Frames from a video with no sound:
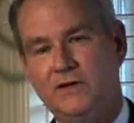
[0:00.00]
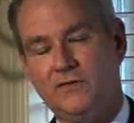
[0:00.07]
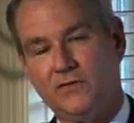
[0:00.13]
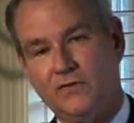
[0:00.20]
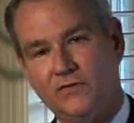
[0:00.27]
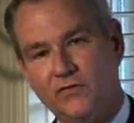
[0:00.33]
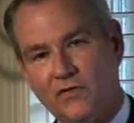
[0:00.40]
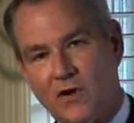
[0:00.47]

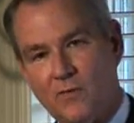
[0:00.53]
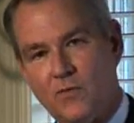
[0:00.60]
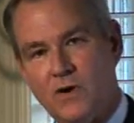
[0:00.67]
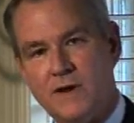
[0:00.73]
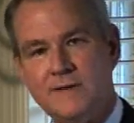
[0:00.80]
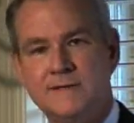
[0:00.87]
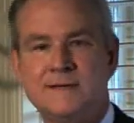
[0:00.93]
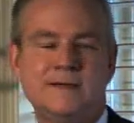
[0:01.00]
Is it
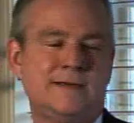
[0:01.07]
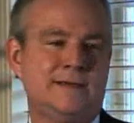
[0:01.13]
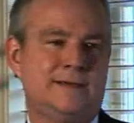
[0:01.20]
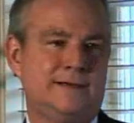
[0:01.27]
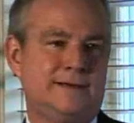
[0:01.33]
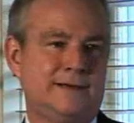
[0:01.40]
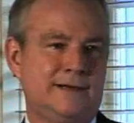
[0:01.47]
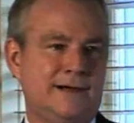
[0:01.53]
someone
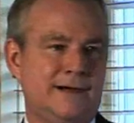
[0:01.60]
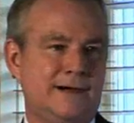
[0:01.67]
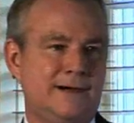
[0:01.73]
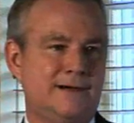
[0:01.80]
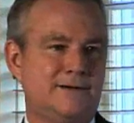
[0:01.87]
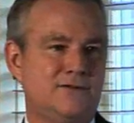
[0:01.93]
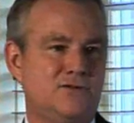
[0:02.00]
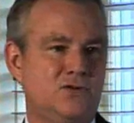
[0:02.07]

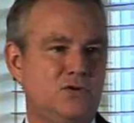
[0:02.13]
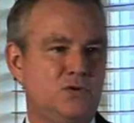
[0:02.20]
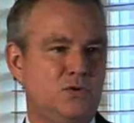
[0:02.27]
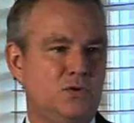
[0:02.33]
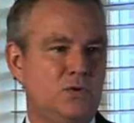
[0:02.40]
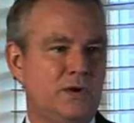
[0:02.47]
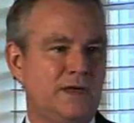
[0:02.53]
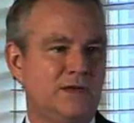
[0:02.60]

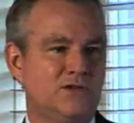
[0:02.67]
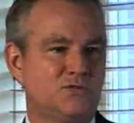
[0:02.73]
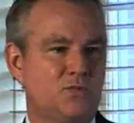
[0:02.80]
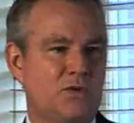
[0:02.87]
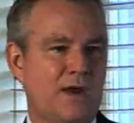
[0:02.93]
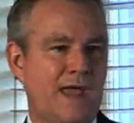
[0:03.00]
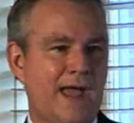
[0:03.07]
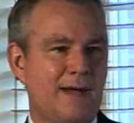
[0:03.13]
who is
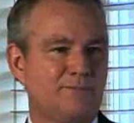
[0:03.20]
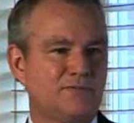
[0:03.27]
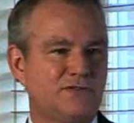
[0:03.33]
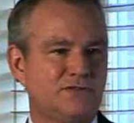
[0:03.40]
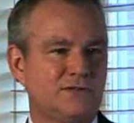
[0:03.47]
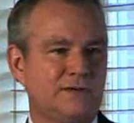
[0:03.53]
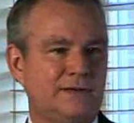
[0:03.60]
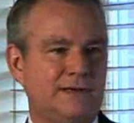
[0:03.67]

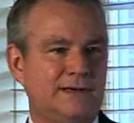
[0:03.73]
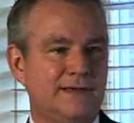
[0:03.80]
perhaps